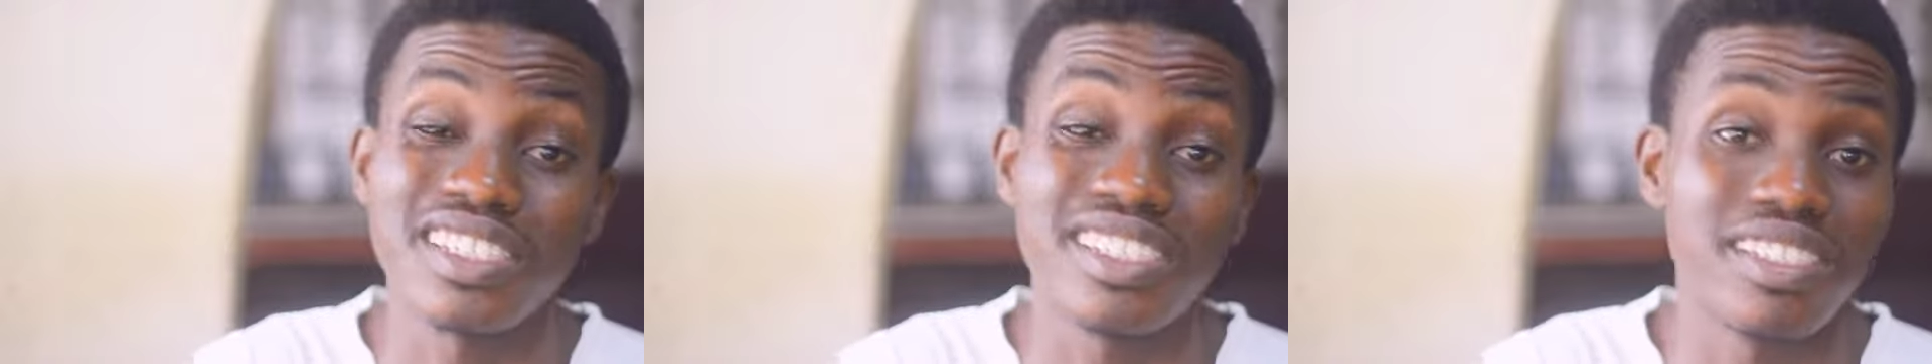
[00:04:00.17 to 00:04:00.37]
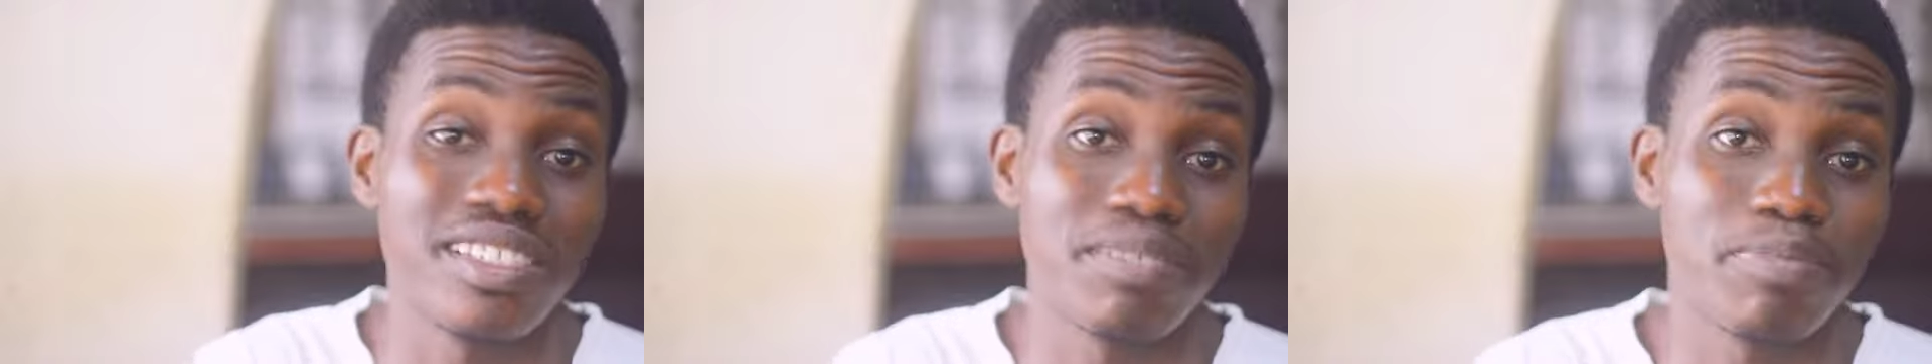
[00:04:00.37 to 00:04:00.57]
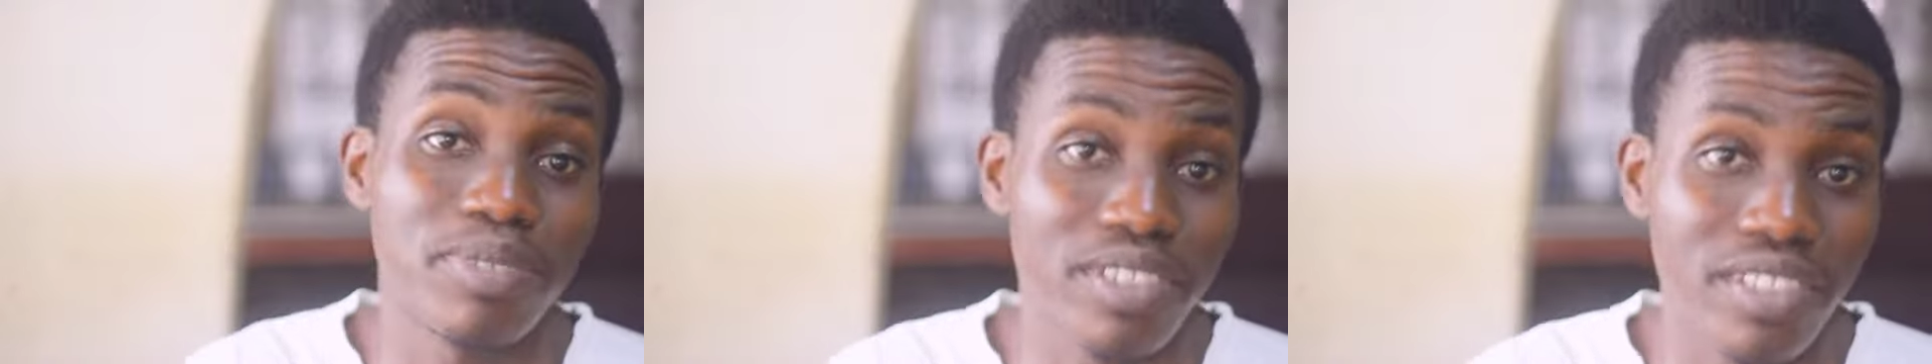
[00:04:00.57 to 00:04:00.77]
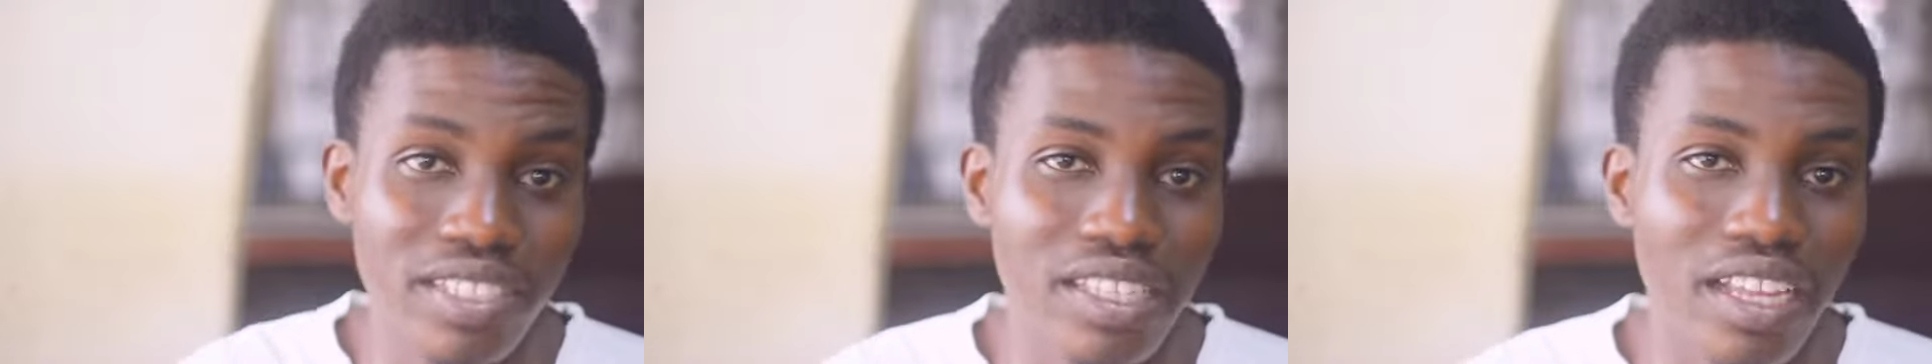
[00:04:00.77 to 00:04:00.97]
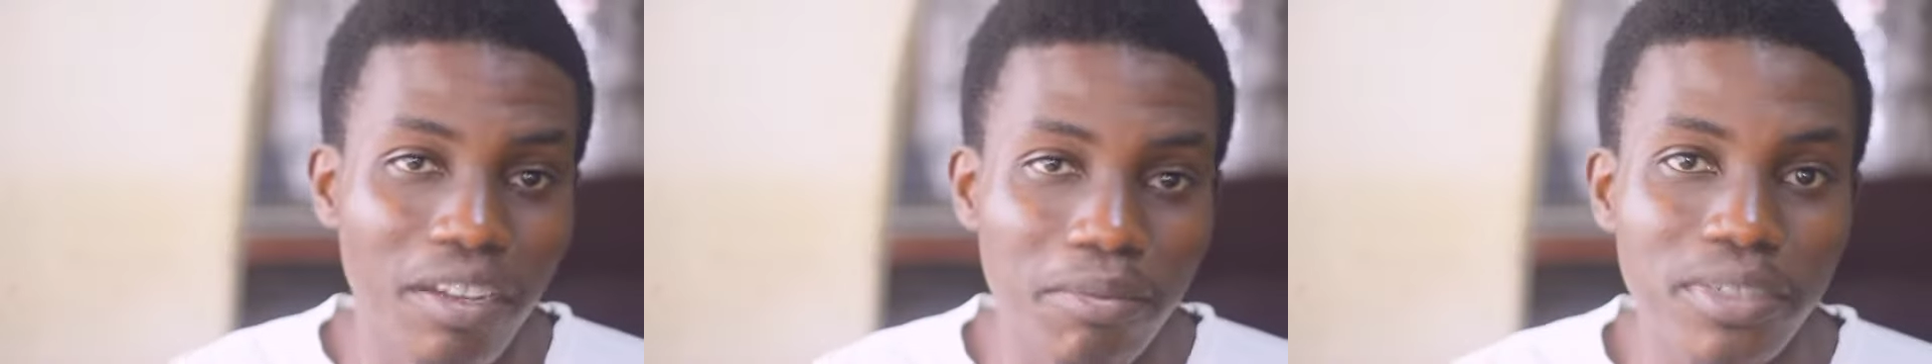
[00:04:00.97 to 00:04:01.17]
is
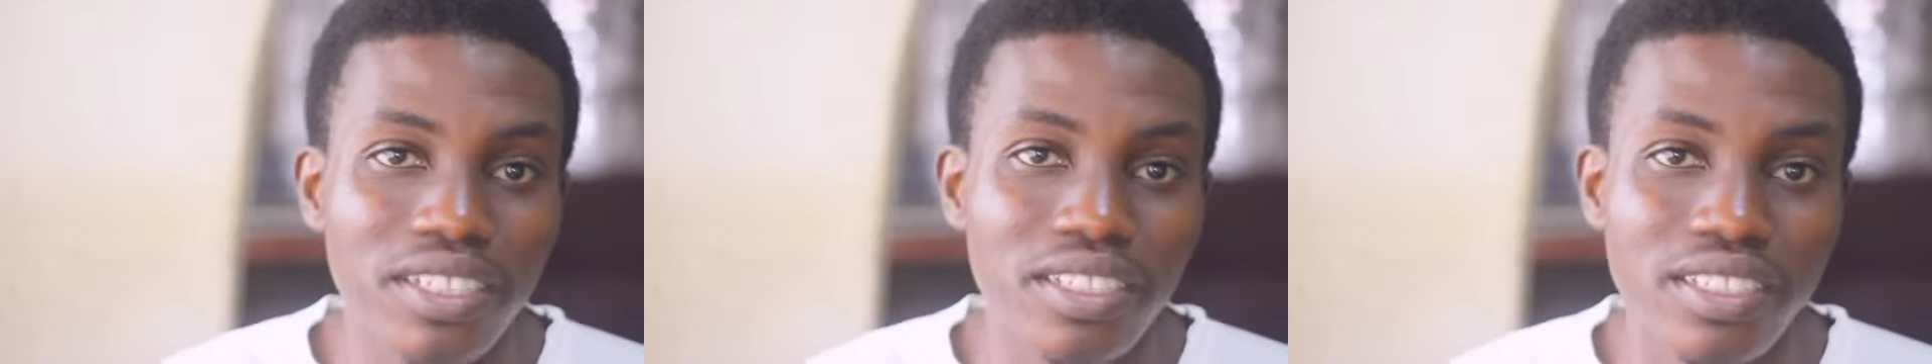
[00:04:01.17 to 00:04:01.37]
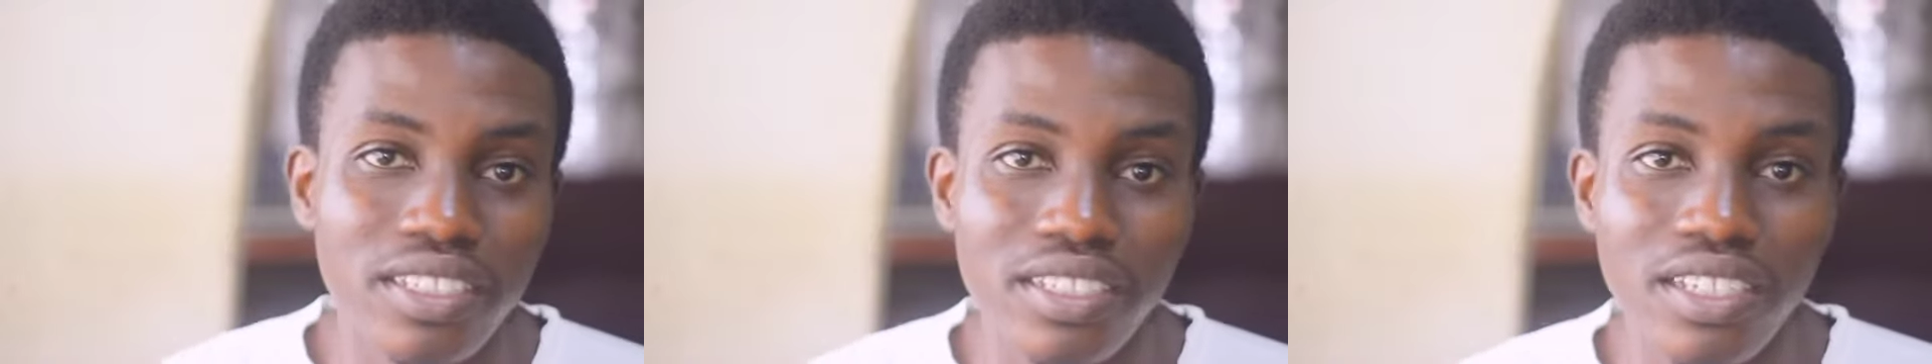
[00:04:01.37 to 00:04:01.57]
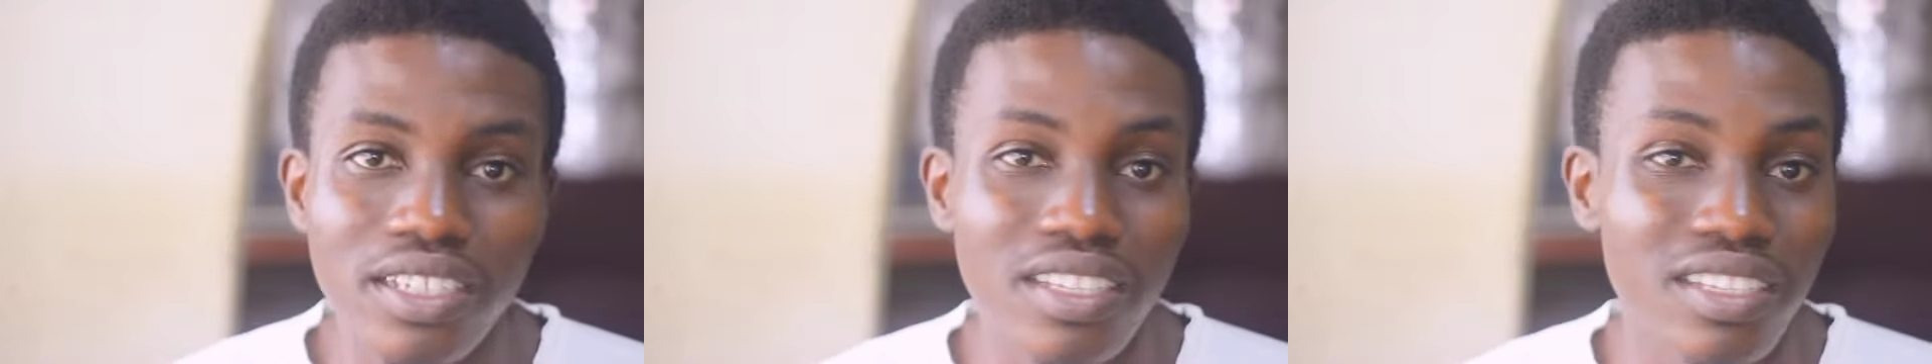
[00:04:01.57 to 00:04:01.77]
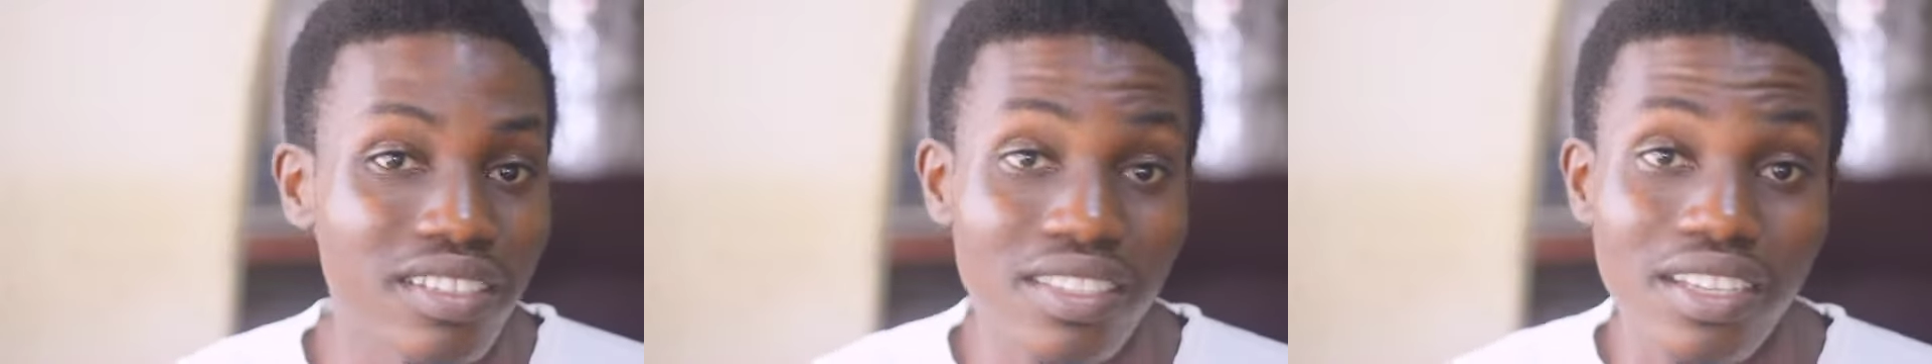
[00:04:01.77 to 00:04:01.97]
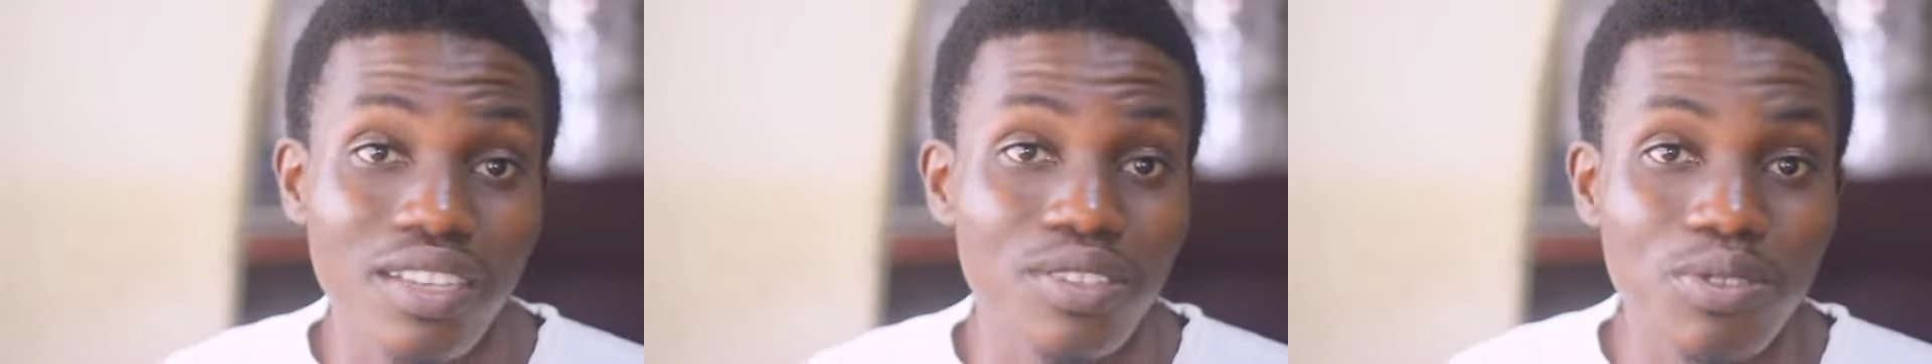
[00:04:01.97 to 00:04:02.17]
predetermined. There